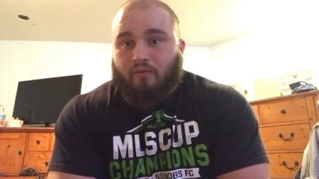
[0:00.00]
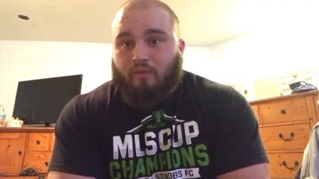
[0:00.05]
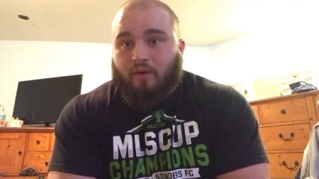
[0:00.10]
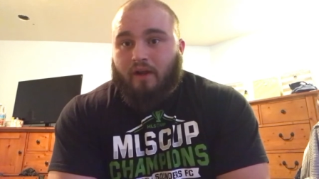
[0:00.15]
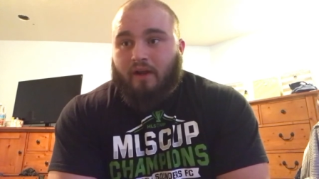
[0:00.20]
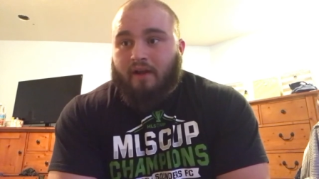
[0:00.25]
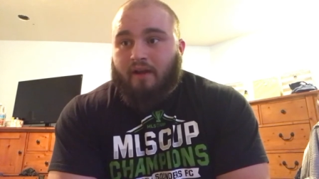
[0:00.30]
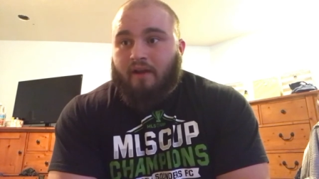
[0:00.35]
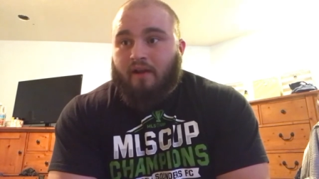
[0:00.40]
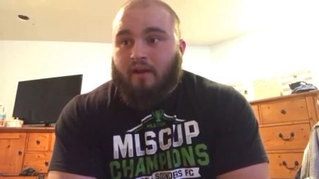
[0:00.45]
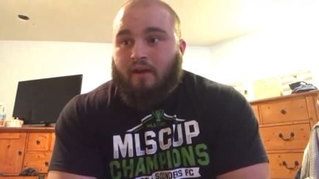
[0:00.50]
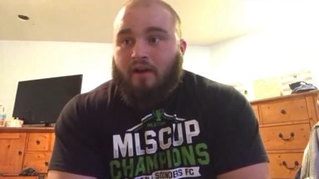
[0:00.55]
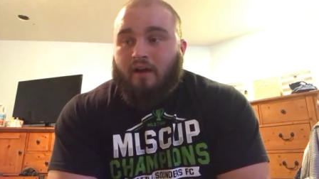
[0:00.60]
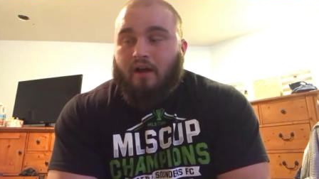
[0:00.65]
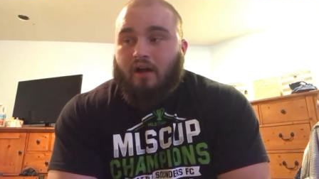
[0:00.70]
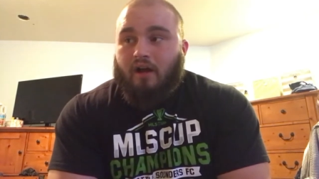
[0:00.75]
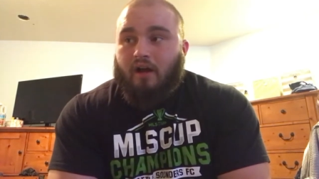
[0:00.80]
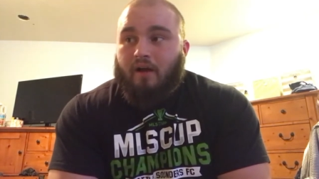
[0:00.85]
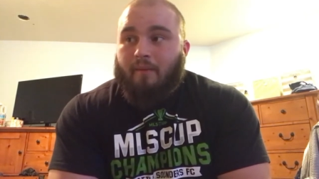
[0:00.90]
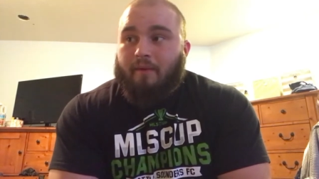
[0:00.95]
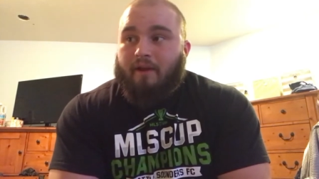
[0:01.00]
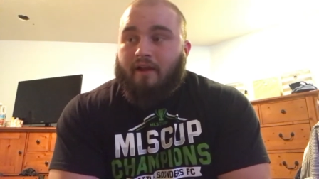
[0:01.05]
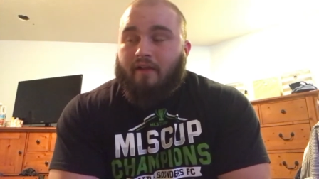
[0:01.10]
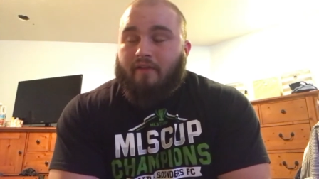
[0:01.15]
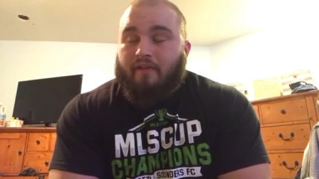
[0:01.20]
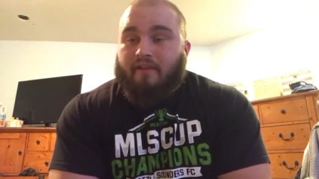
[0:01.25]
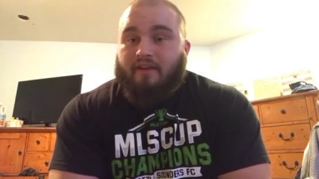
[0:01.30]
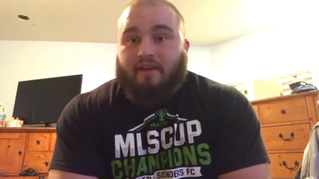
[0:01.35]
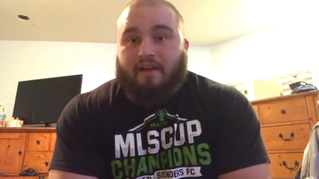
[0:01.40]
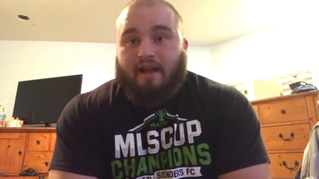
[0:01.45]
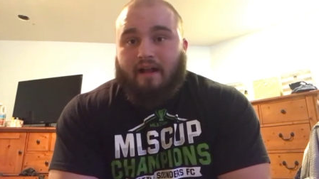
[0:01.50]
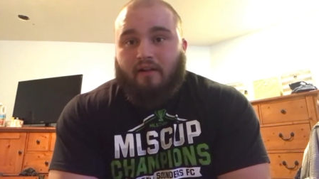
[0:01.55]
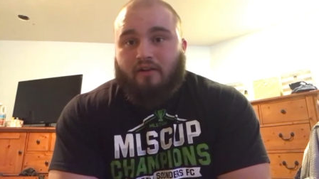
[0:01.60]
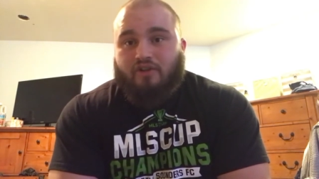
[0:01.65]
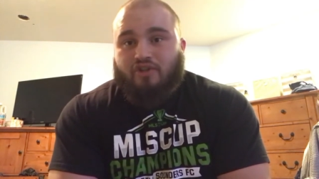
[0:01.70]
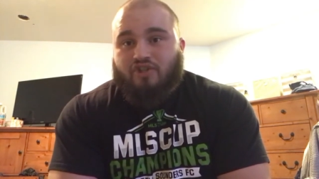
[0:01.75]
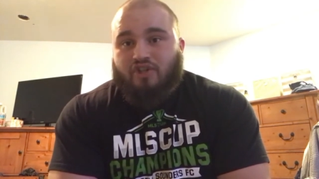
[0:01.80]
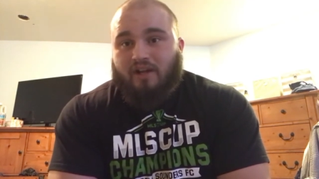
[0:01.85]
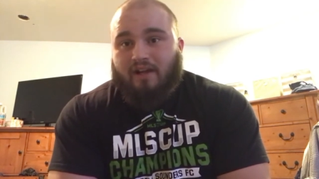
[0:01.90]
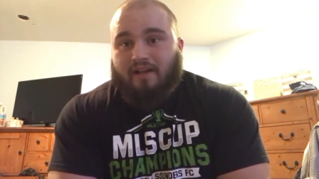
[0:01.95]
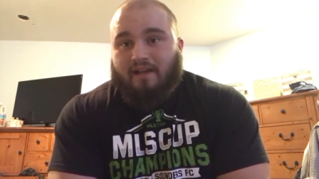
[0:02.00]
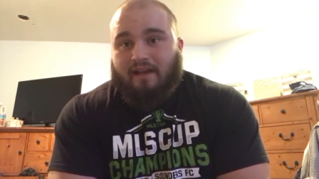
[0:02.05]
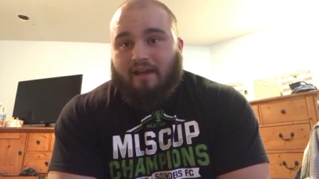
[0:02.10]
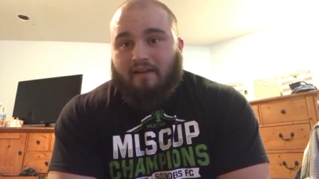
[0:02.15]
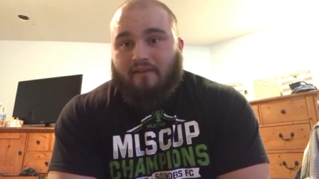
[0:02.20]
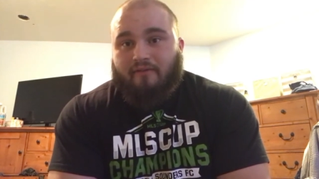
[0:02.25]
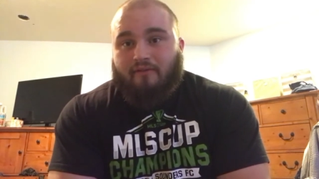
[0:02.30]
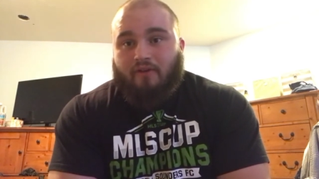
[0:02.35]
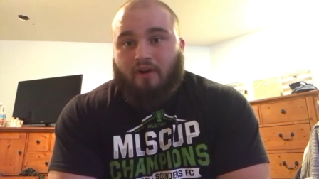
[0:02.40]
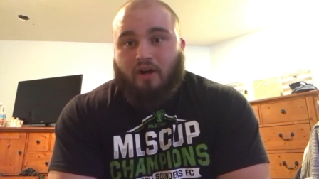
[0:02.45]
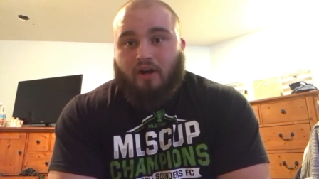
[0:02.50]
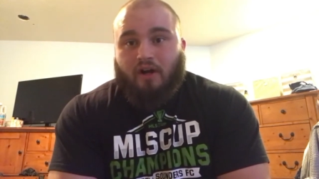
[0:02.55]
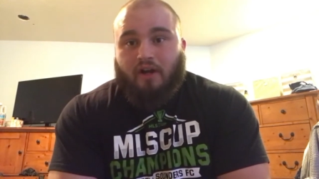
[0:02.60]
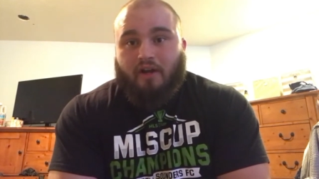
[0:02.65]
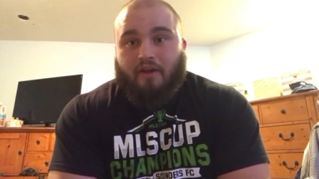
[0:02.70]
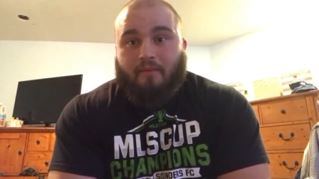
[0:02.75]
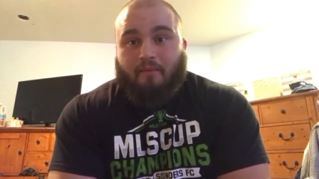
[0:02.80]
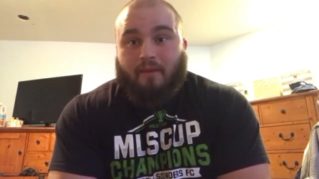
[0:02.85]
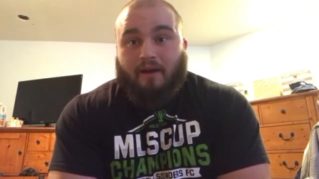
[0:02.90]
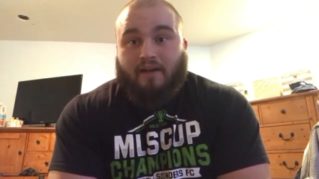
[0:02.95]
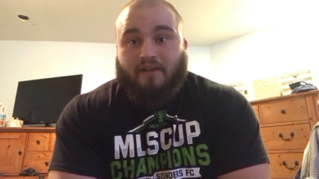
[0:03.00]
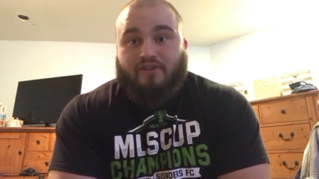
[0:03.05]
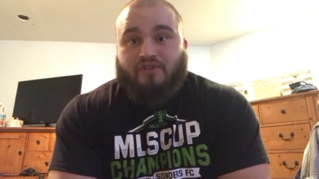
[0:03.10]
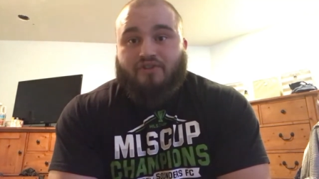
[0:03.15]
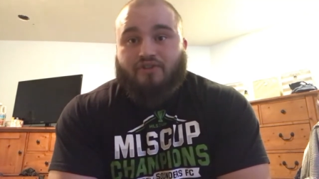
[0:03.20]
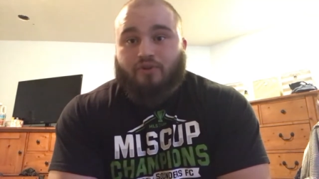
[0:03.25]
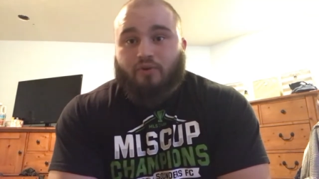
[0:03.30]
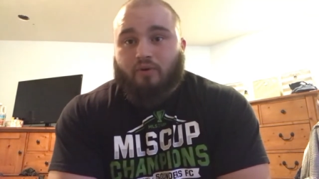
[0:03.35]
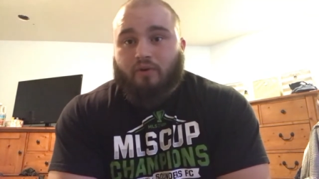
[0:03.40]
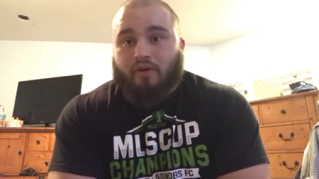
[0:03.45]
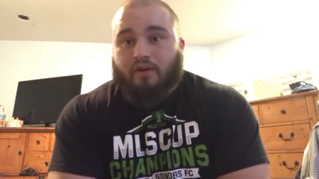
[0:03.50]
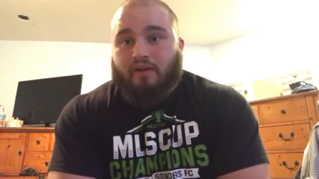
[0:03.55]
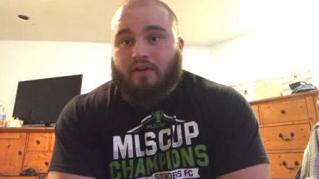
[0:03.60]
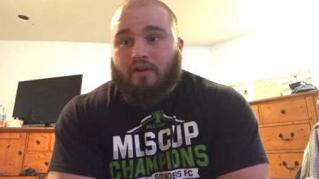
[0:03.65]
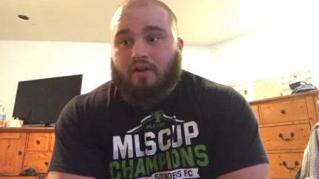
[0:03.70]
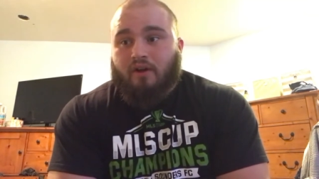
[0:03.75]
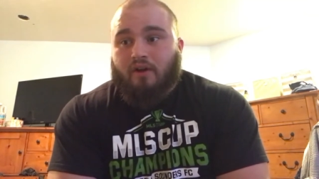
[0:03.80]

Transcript: right? Um, and the analogy I gave on my story